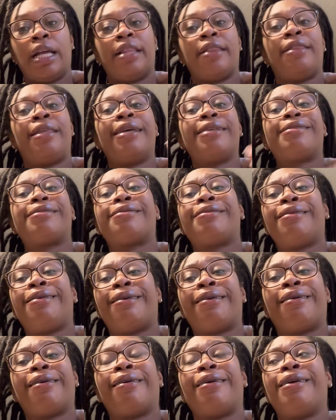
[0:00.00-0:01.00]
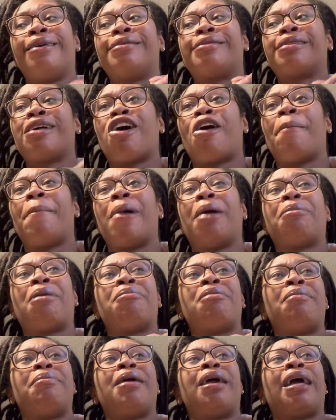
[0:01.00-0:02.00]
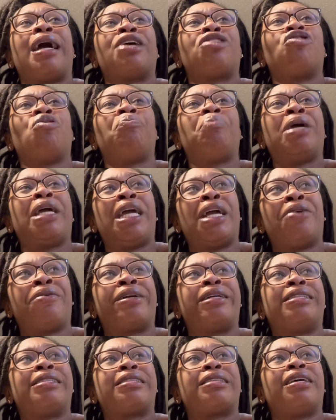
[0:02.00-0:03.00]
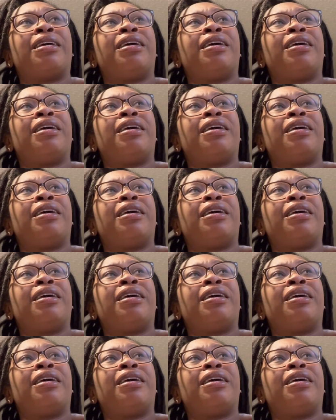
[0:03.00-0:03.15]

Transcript: This nigga is talking about my baby ain't got no parents.